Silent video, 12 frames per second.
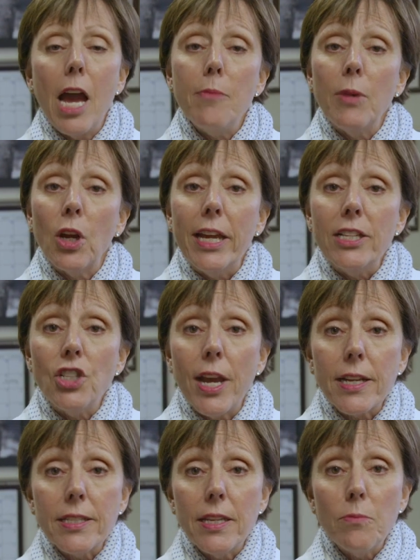I'm Mary Anne
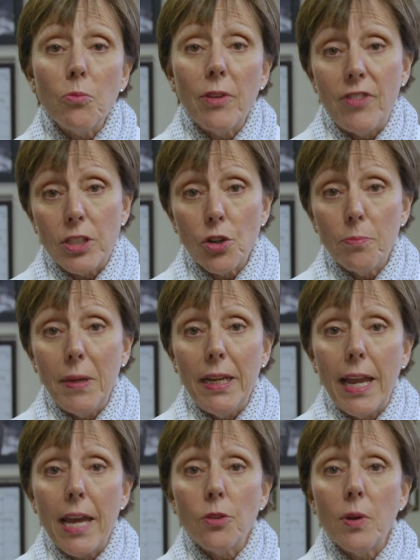Jackson, Professor of
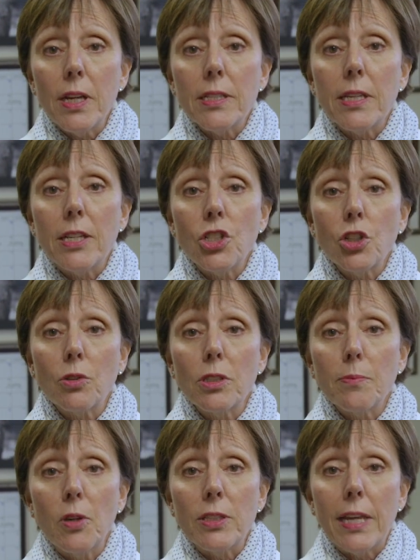Pediatrics at
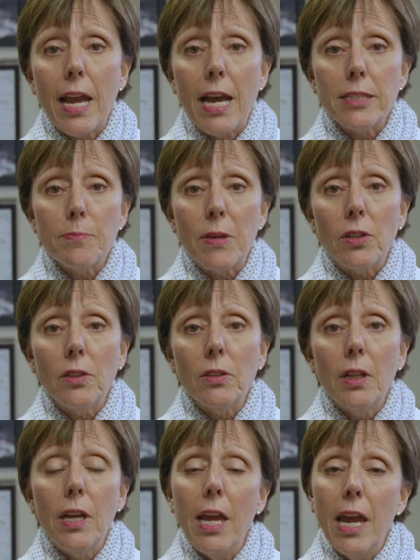Children's Mercy
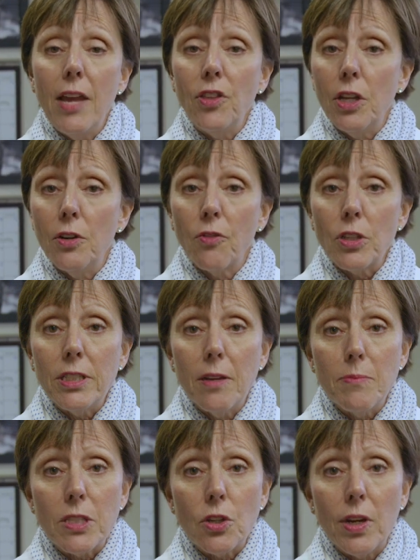Hospital and the University
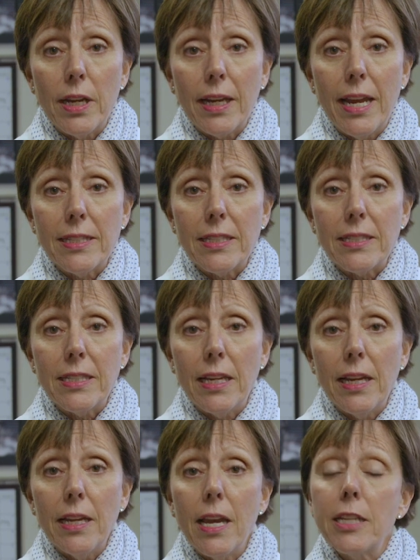of Missouri at Kansas
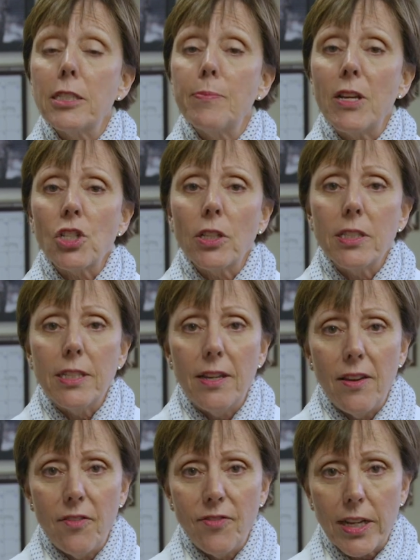City, and a specialist
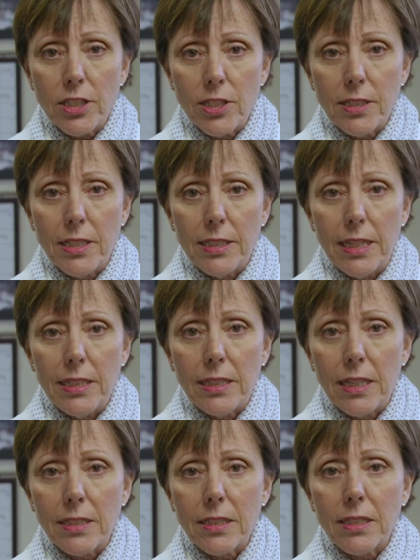in infectious
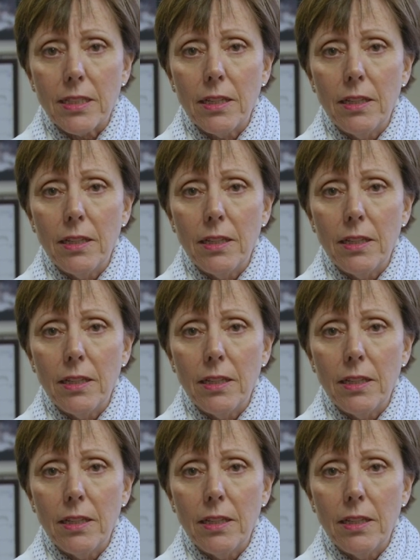diseases.